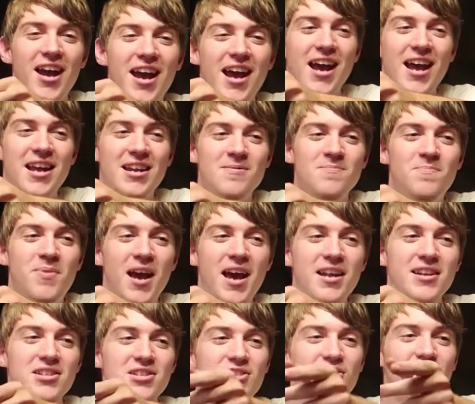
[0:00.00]
and
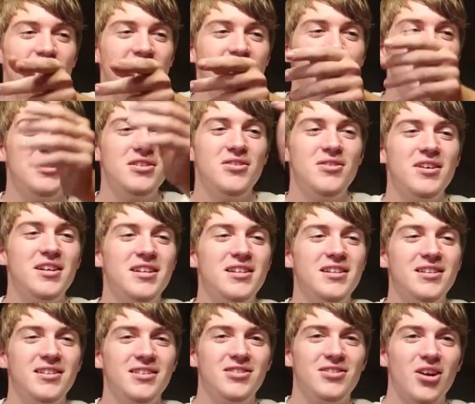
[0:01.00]
Ben is going to be
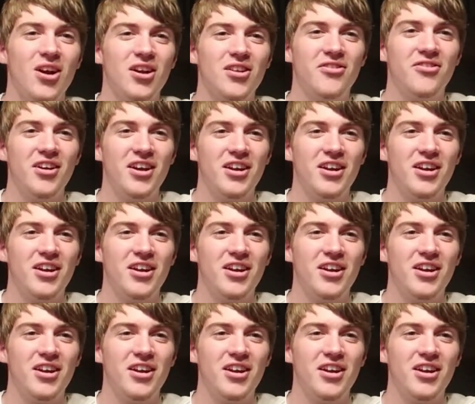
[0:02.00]
doing Darth